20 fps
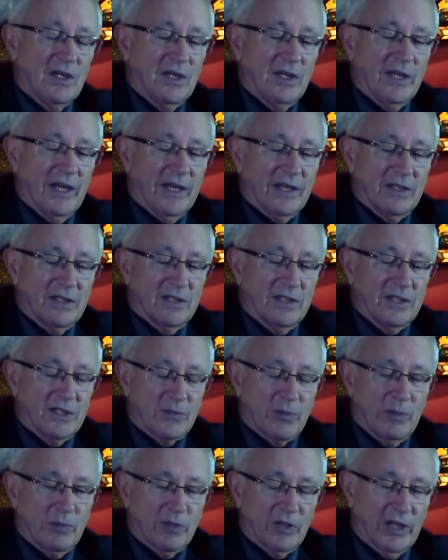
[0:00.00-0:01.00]
And these
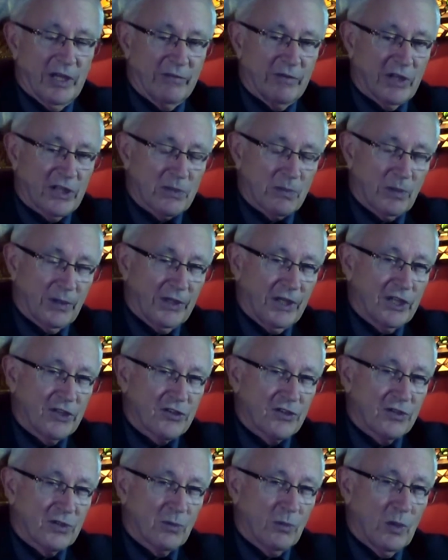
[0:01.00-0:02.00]
people have
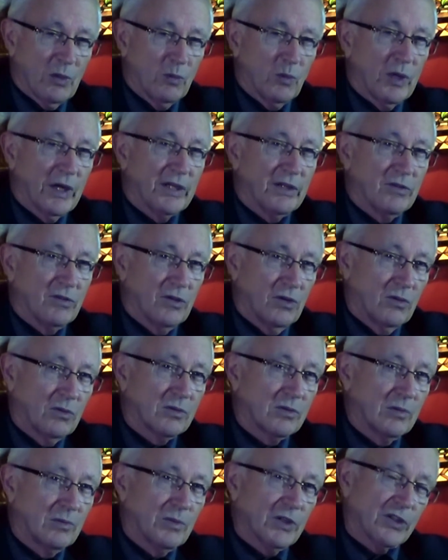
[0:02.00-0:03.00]
explanations about why you
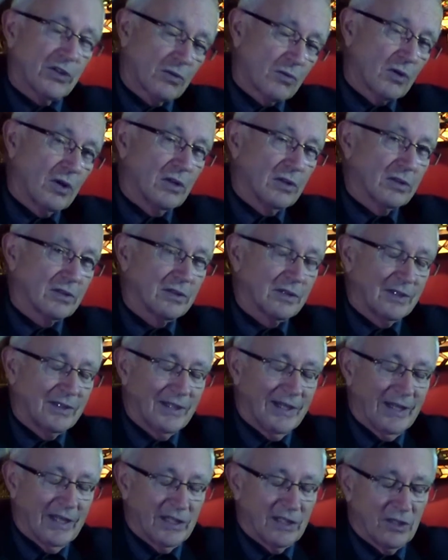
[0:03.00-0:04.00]
don't, but they're wrong,
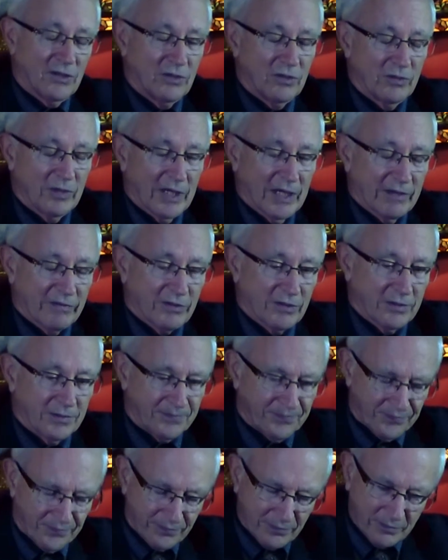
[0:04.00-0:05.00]
and you do have to.
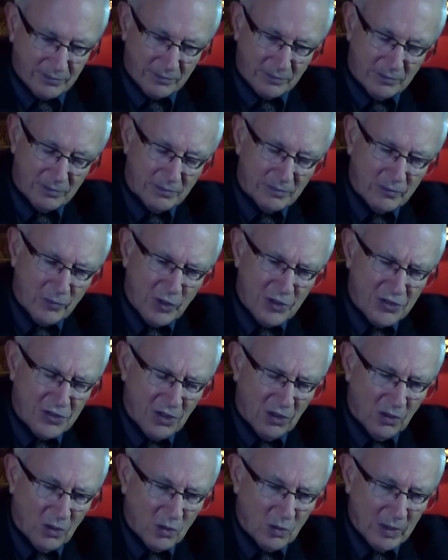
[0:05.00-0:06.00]

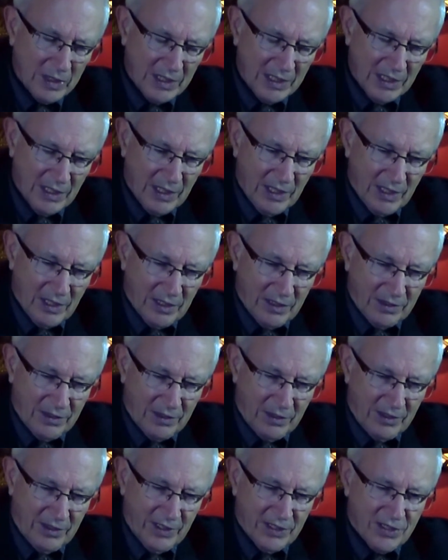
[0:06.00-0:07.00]
So
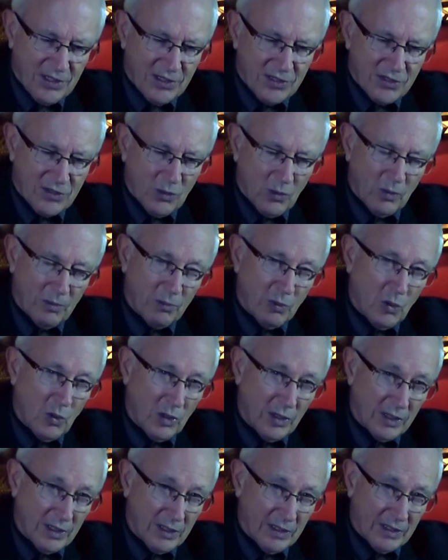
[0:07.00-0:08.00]
this is so
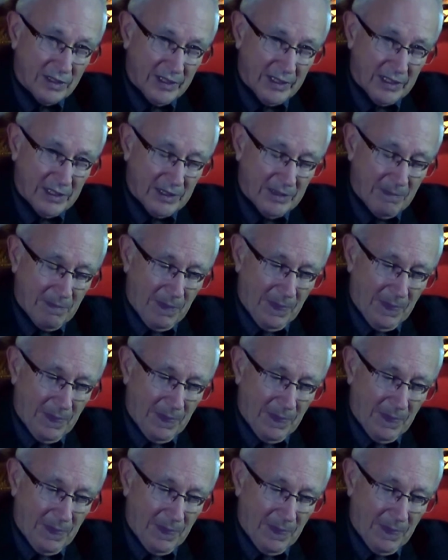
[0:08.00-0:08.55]
important that